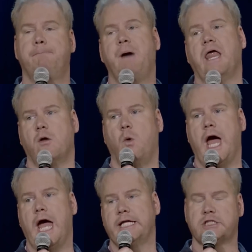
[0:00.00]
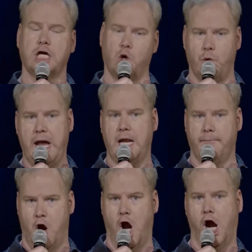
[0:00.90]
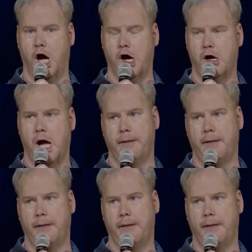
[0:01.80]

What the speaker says: By the way, it's gonna rain tomorrow.